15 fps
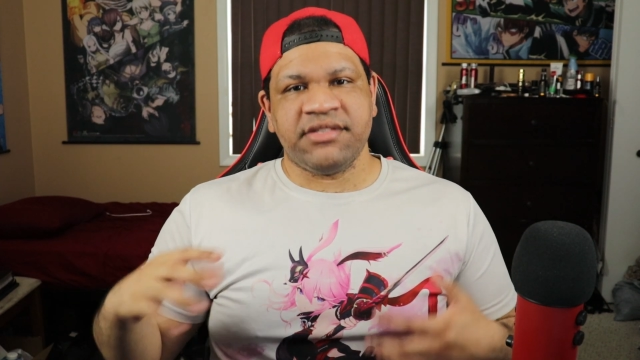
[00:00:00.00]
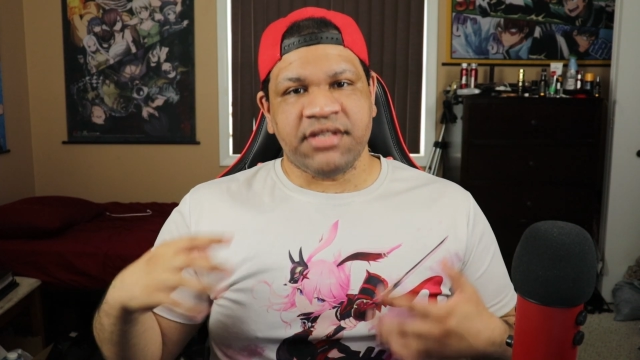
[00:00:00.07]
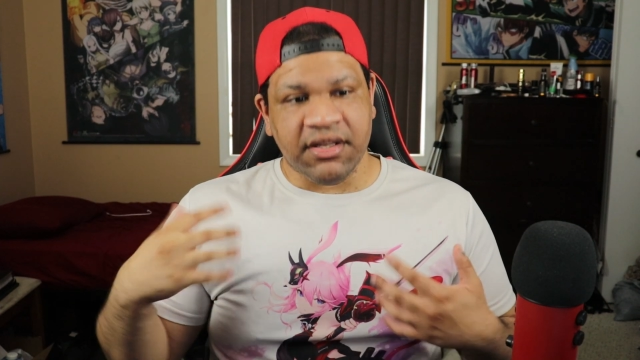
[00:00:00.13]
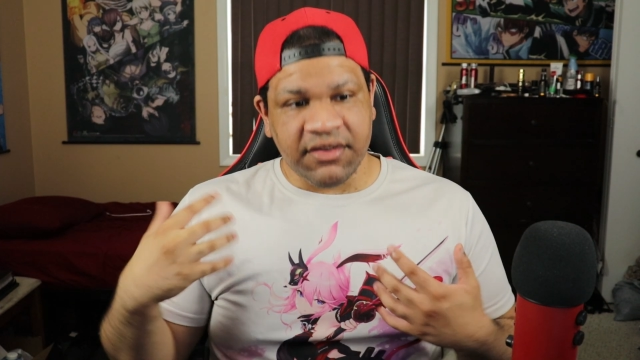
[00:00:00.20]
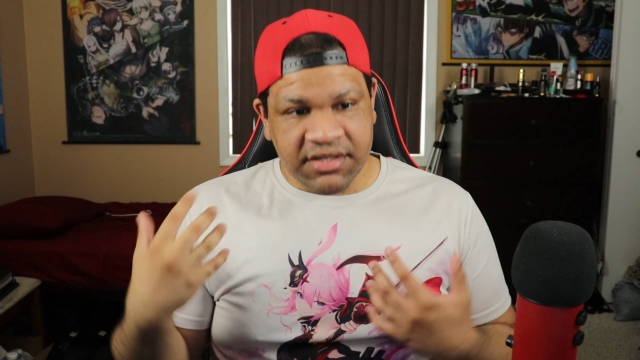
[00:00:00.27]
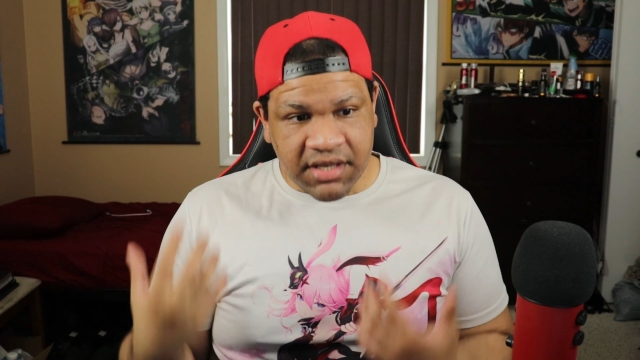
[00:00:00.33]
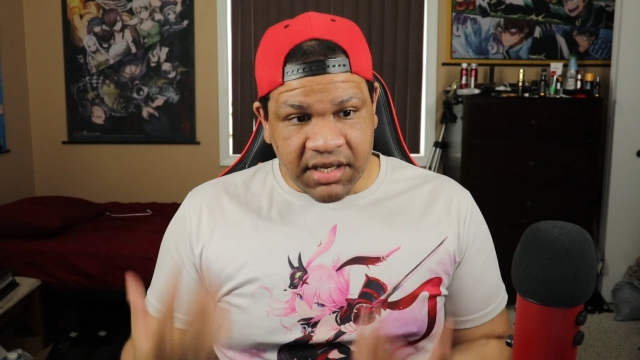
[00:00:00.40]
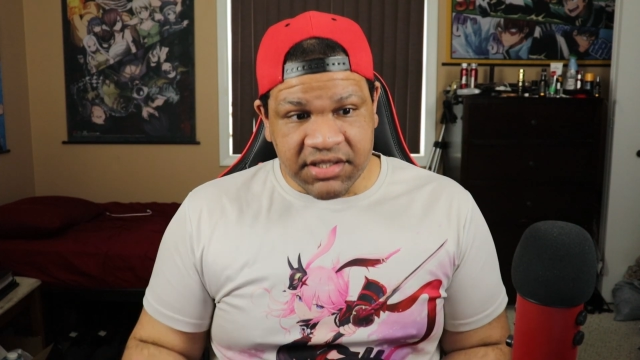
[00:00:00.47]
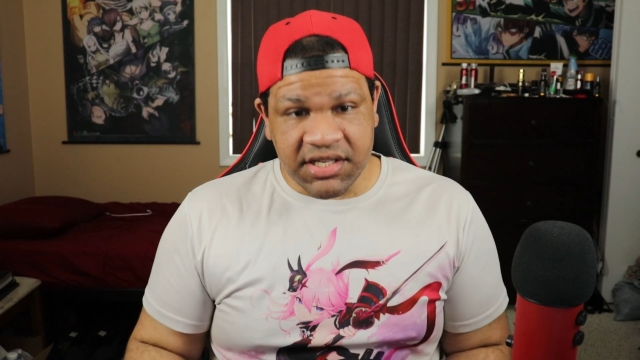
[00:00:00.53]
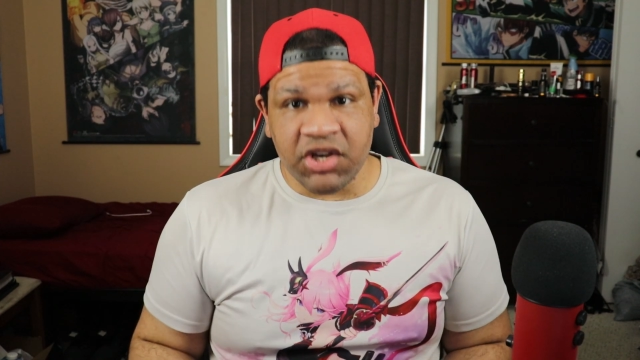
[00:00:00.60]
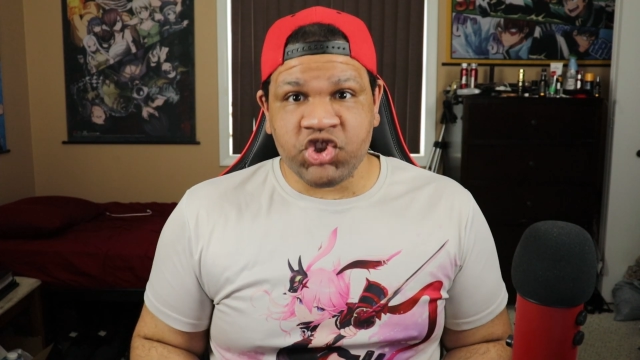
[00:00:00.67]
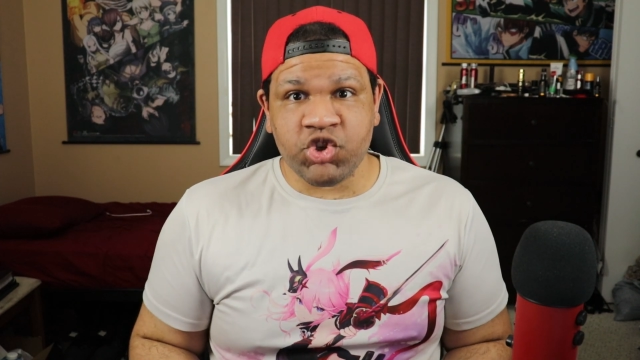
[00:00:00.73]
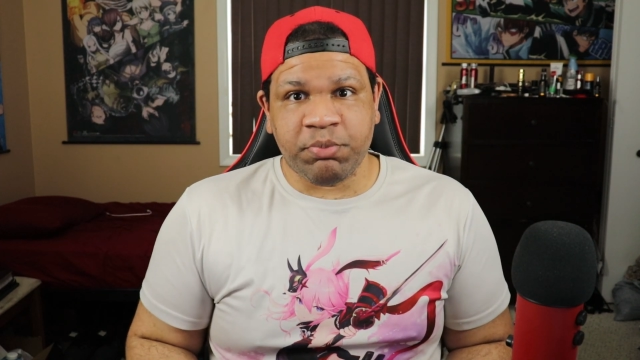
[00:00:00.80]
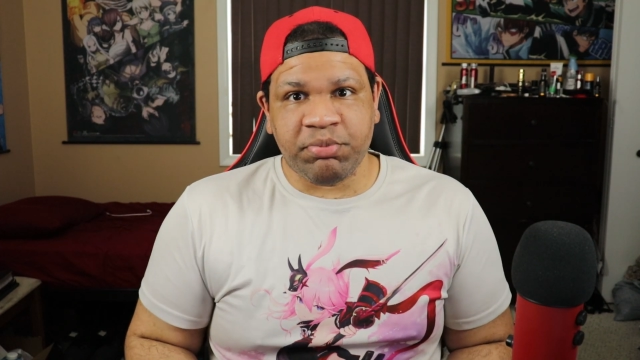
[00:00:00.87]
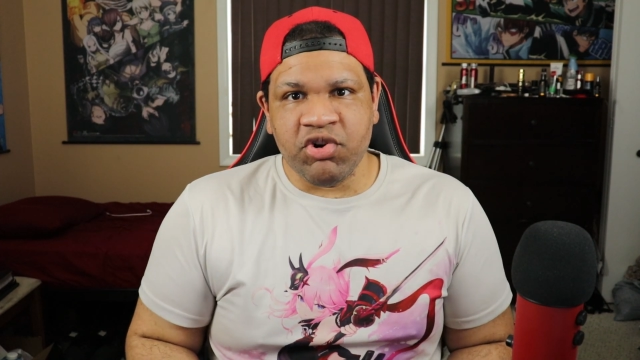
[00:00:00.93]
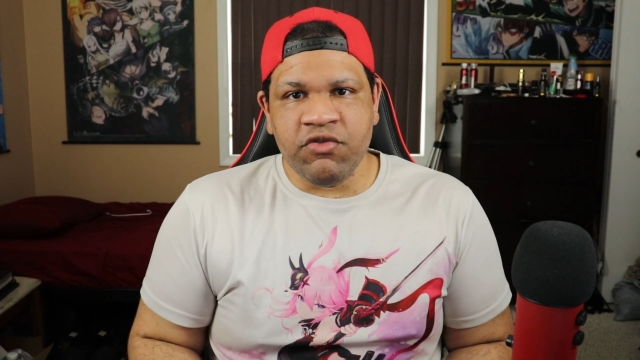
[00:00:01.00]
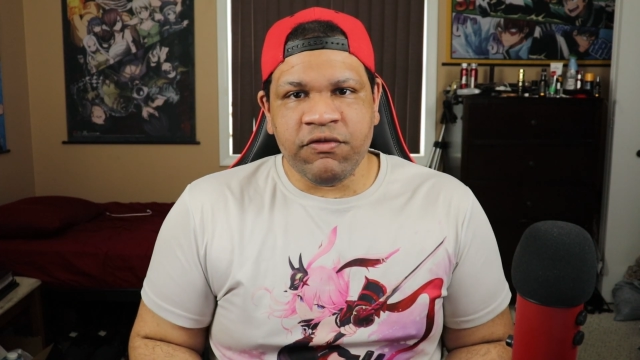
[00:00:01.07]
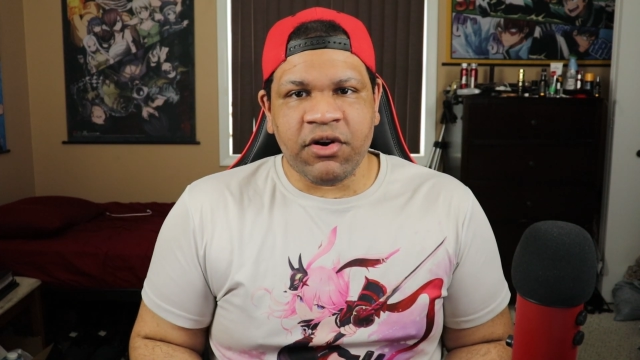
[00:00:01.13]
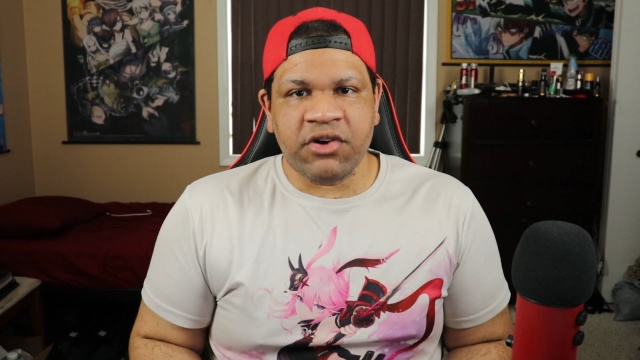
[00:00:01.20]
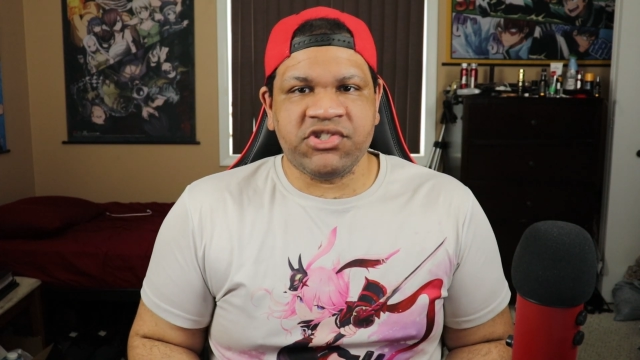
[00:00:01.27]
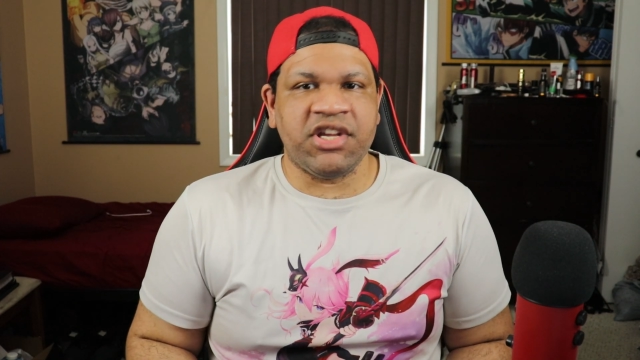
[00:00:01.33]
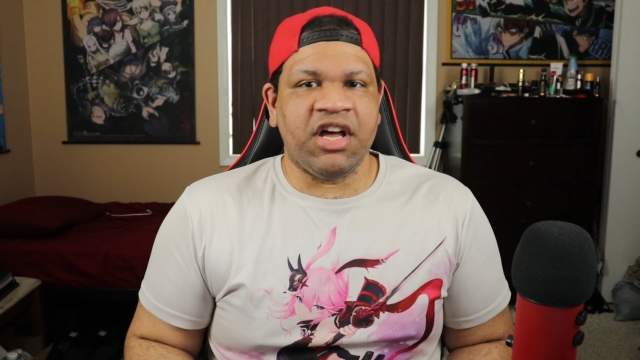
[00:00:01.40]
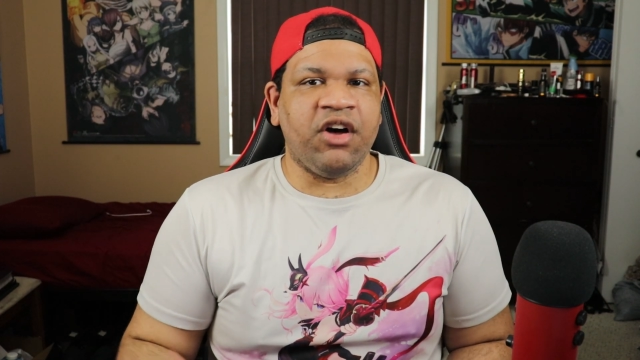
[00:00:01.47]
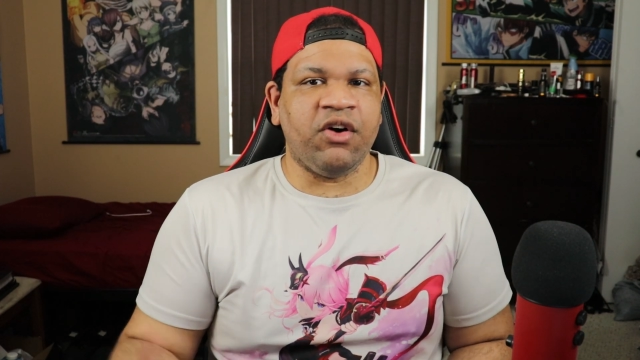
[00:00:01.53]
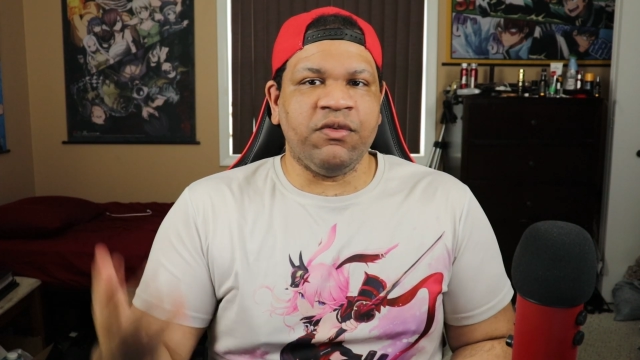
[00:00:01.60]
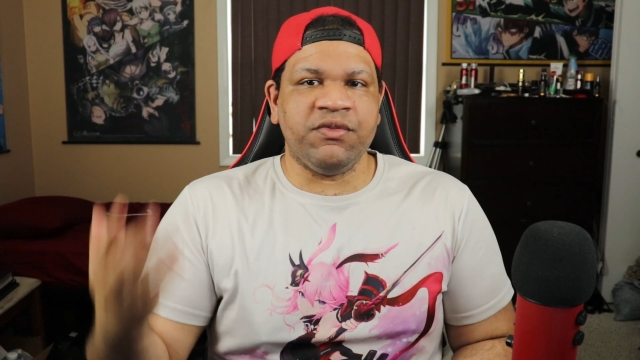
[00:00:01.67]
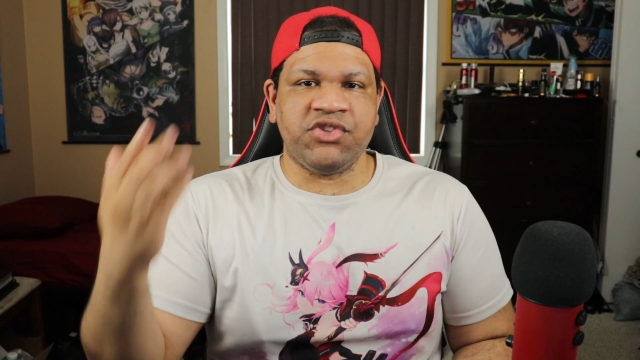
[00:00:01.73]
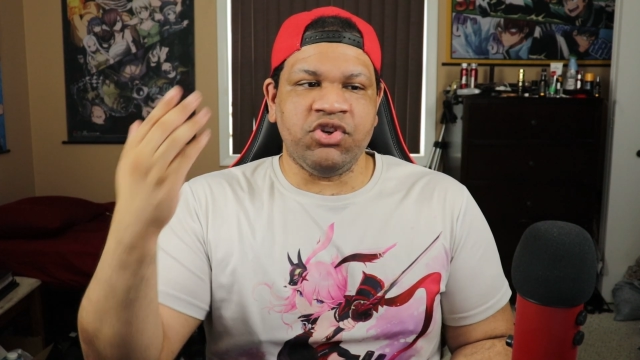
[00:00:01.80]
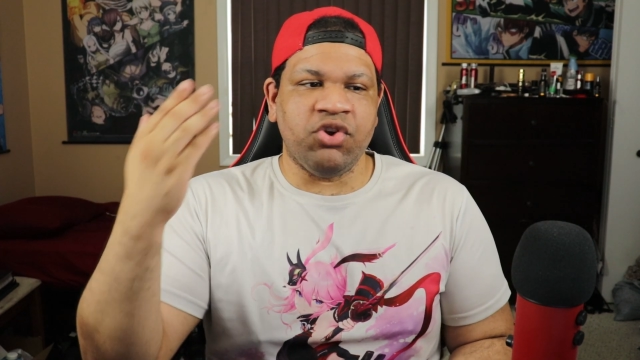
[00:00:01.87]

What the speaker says: to continue to prove ourselves,